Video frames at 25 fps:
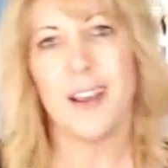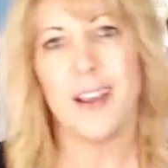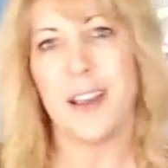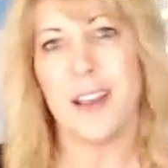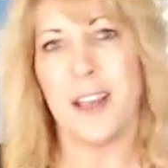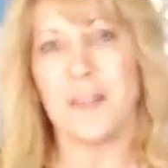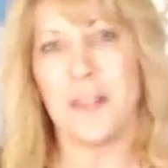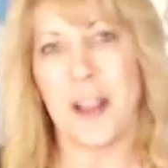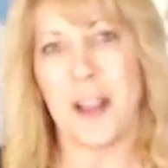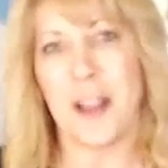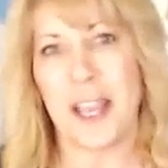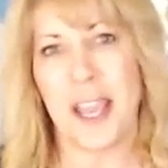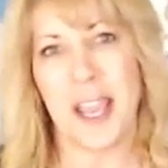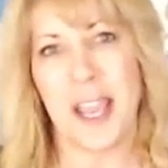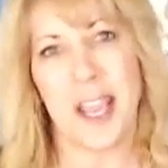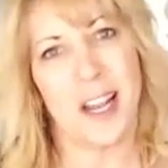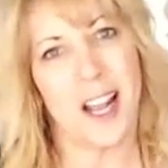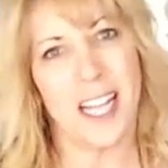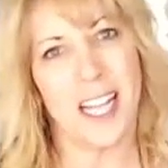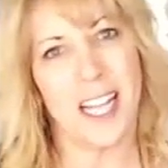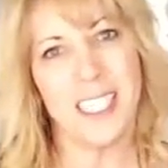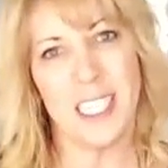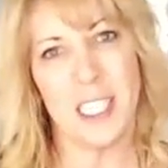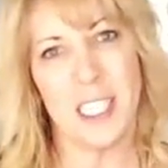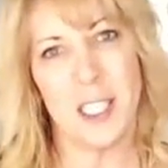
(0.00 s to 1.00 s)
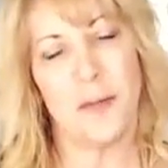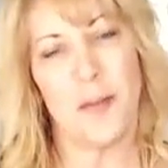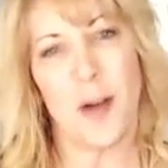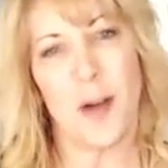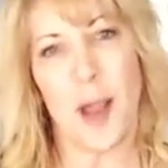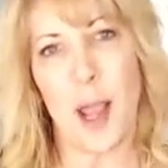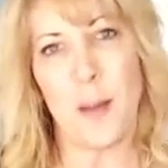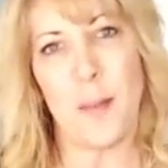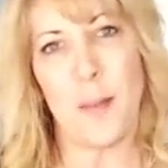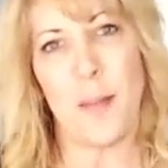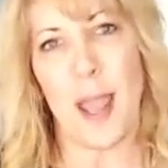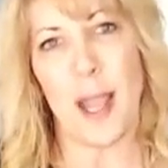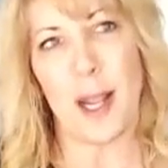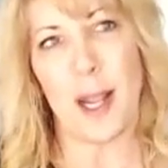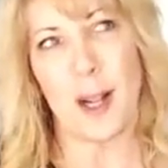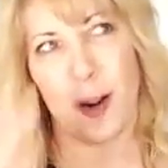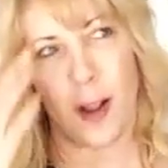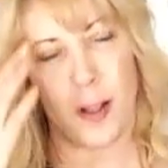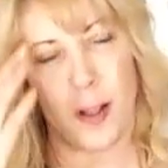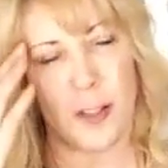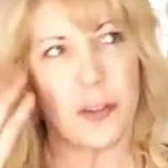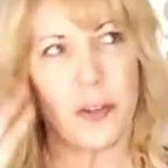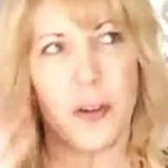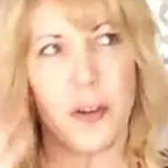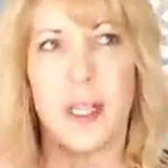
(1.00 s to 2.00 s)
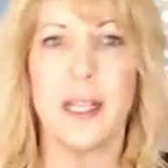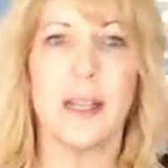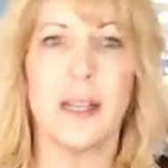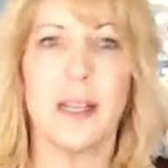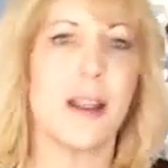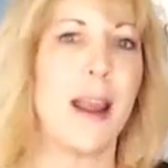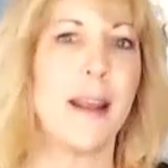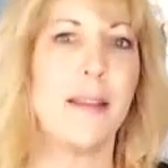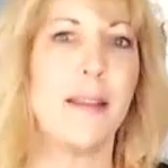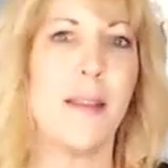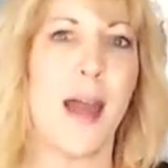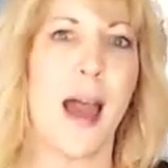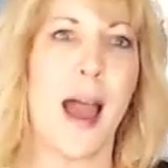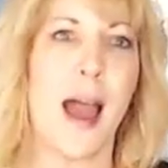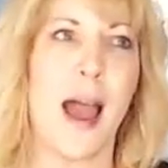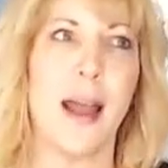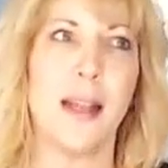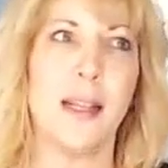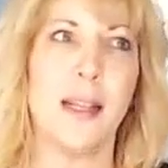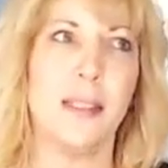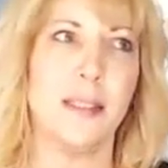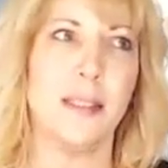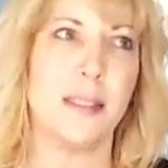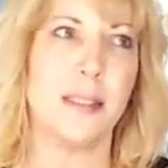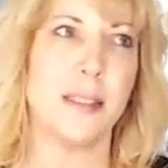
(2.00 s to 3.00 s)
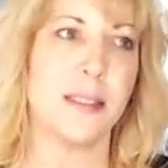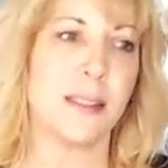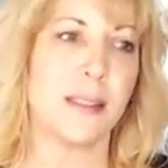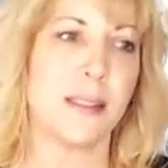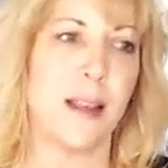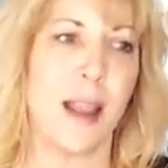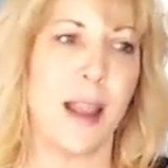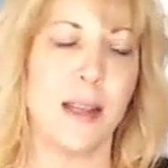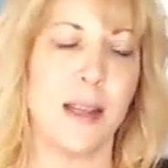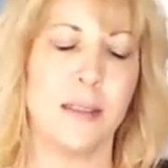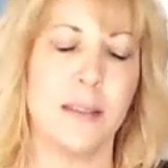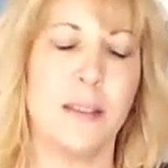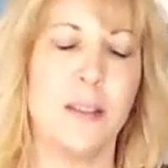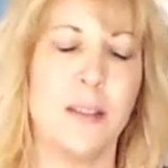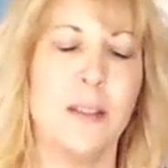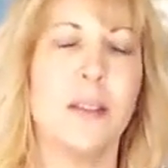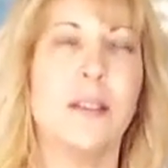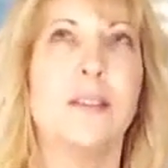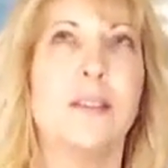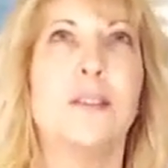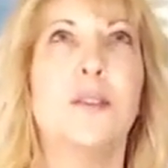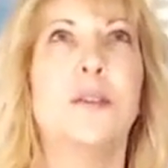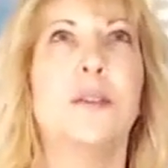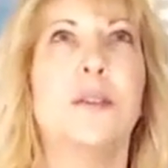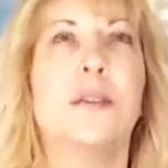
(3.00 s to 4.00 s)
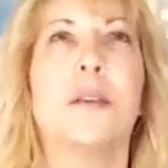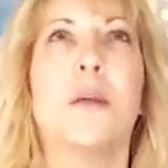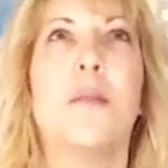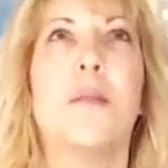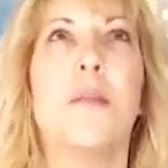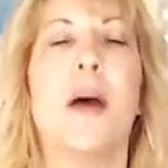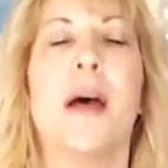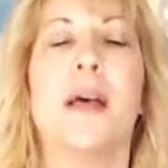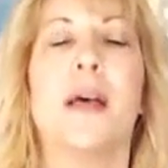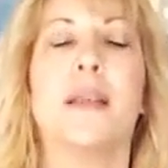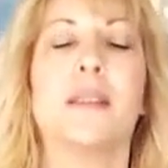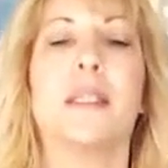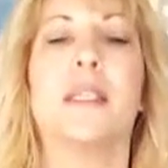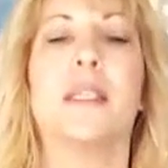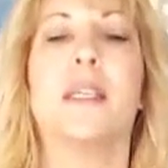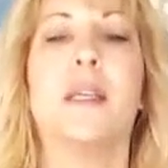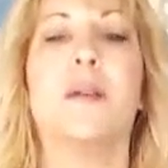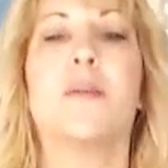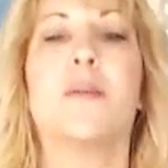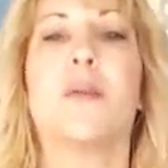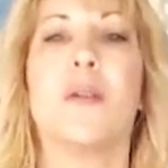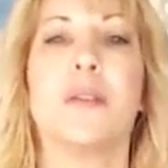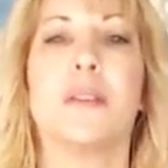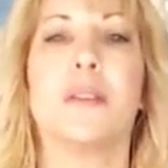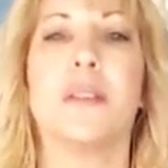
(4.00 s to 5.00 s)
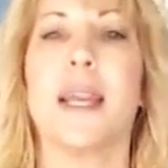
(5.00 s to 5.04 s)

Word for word: if I can't identify a maker, I'll treat it like that and just like use the best keywords